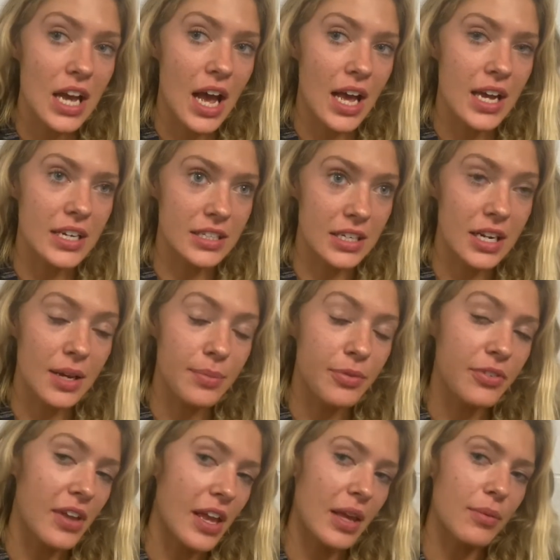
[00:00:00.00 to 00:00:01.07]
I ended up
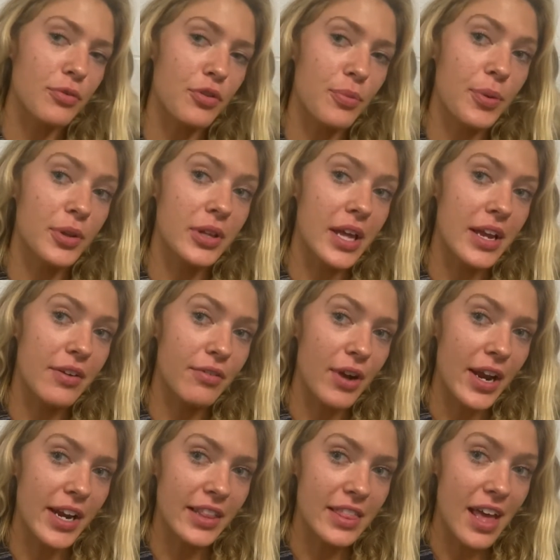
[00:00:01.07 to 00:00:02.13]
staying up super late
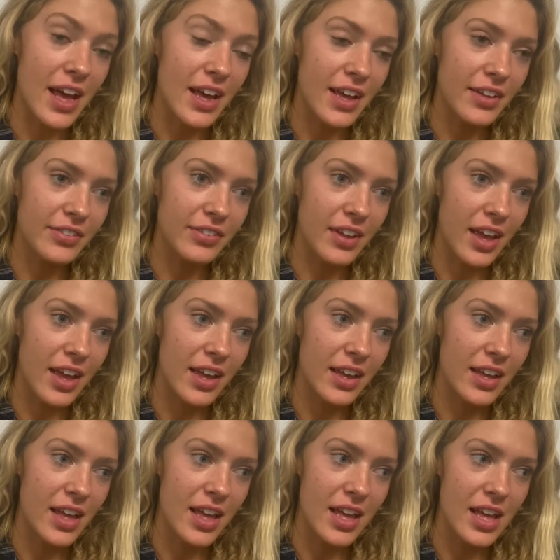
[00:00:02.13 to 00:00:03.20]
writing that
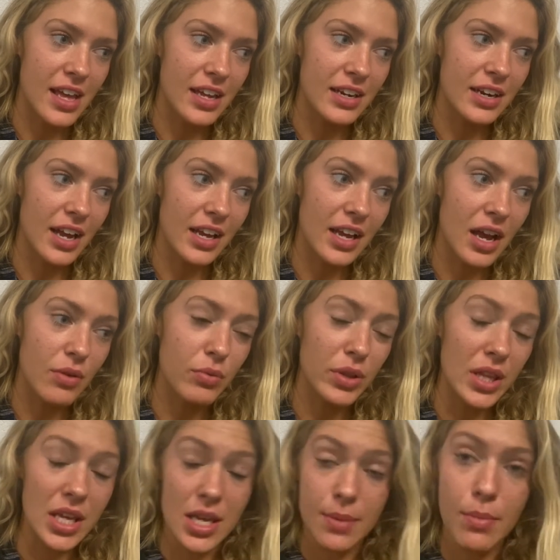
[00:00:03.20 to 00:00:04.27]
essay and I got
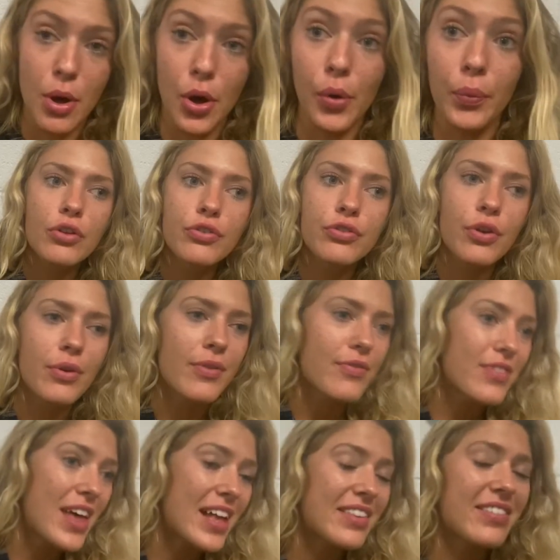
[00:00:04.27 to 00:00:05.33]
really emo. So
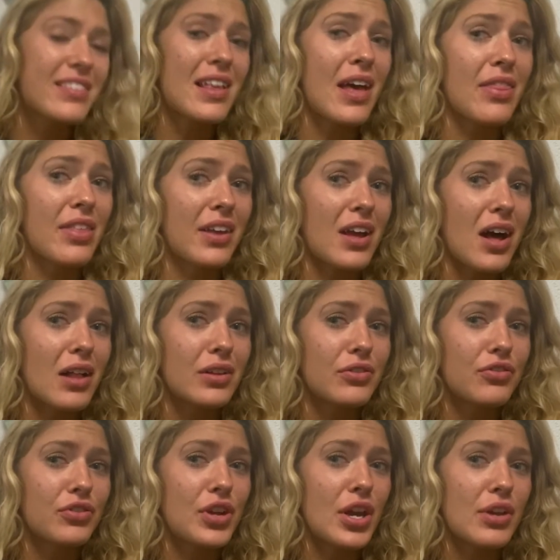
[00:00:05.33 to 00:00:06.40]
if that's not the
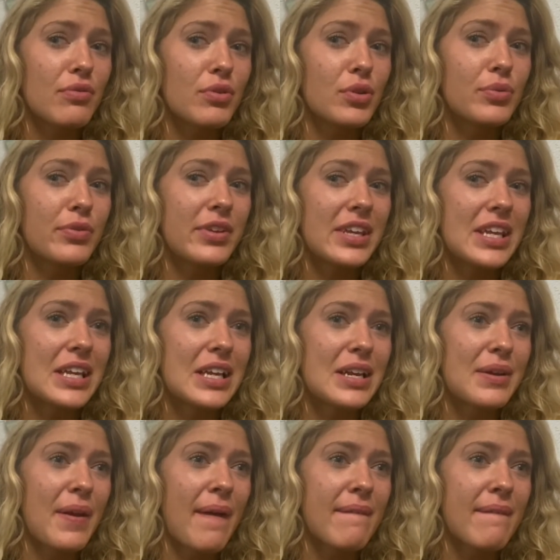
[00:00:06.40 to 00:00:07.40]
college night routine,